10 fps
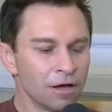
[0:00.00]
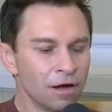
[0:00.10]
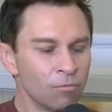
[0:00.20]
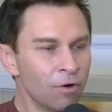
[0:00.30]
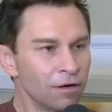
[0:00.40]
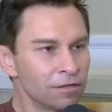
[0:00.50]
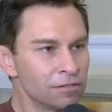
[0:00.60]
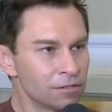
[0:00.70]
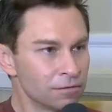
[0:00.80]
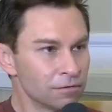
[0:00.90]
Uh, one
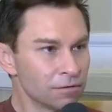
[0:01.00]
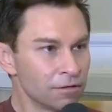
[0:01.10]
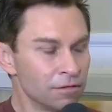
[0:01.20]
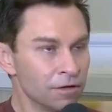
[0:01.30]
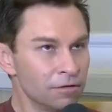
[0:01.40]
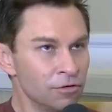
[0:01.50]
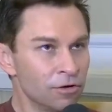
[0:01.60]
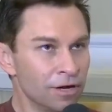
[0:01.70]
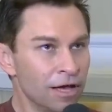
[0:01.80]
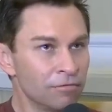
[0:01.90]
is that you're
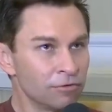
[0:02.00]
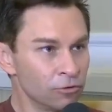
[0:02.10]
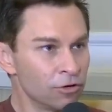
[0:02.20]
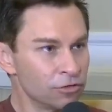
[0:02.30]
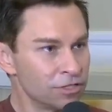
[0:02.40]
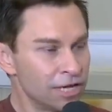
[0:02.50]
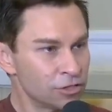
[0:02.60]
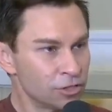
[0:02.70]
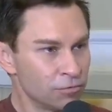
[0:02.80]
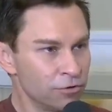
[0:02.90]
going to have glucose
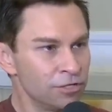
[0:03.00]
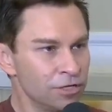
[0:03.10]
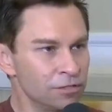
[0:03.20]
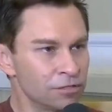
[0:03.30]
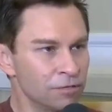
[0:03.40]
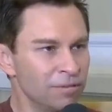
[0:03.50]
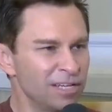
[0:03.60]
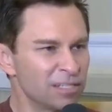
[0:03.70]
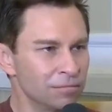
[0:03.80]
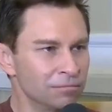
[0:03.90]
attached to proteins that
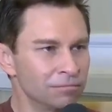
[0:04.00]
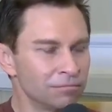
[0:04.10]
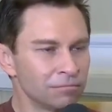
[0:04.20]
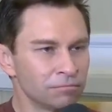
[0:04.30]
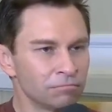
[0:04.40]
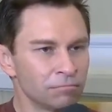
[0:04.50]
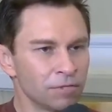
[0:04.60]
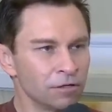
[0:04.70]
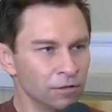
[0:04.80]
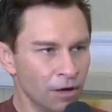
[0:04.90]
makes them
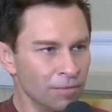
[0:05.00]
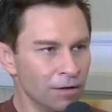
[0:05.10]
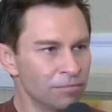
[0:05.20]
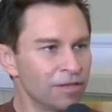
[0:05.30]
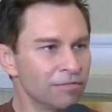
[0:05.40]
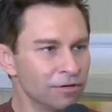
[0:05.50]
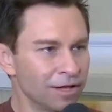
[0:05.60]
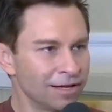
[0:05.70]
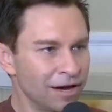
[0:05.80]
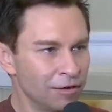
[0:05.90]
glum up. Think of it
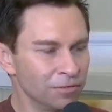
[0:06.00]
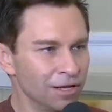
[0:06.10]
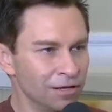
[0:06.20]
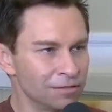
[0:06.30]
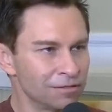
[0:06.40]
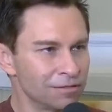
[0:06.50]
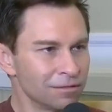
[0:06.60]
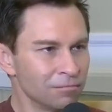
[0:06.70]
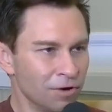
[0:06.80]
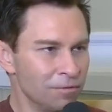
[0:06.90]
like caramelized
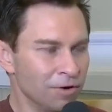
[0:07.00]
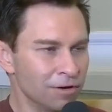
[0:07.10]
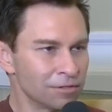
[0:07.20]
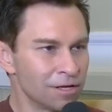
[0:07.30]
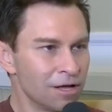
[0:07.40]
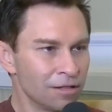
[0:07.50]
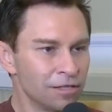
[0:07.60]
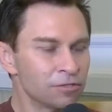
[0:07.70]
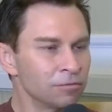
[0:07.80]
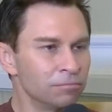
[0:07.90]
body parts.
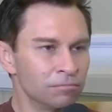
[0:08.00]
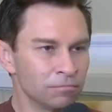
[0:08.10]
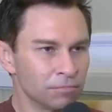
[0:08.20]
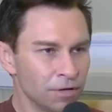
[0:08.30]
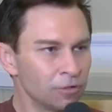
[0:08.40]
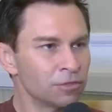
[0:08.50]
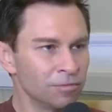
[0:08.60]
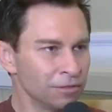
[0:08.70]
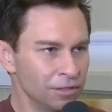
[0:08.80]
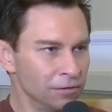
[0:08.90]
This will
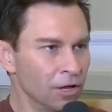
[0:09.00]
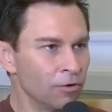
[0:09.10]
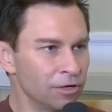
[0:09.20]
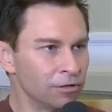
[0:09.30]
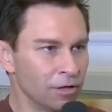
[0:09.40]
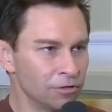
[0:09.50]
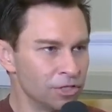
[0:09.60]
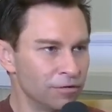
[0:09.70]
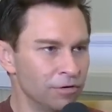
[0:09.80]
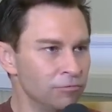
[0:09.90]
ultimately lower your
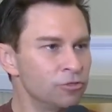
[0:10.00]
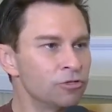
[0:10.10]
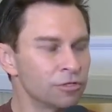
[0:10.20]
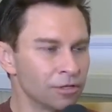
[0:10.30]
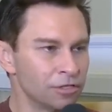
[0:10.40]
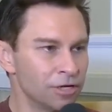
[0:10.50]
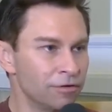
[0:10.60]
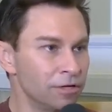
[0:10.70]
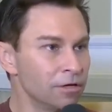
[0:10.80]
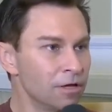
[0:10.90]
longevity, reduce your
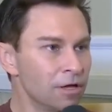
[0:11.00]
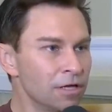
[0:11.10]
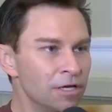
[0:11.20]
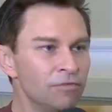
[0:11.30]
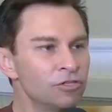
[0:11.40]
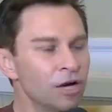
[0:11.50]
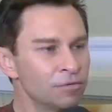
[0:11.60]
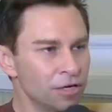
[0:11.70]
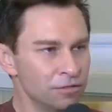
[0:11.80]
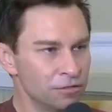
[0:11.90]
longevity, give you type,
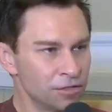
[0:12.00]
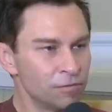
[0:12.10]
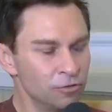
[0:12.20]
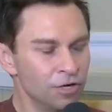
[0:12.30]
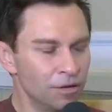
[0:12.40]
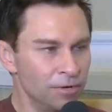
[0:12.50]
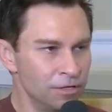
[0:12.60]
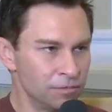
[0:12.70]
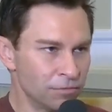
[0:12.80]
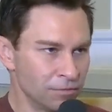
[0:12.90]
type, type two
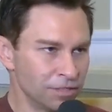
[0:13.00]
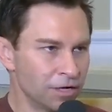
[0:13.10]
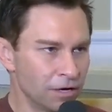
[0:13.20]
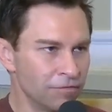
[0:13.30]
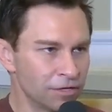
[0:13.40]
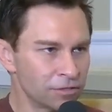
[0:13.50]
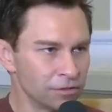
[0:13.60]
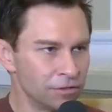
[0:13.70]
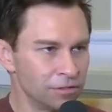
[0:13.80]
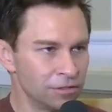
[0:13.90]
diabetes and probably
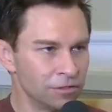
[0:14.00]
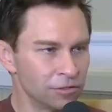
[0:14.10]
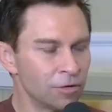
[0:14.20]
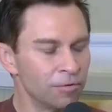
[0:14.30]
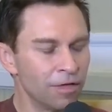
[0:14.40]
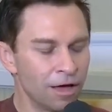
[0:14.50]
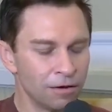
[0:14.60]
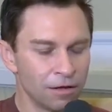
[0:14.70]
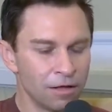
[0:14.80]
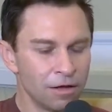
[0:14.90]
cardiovascular disease on top of that.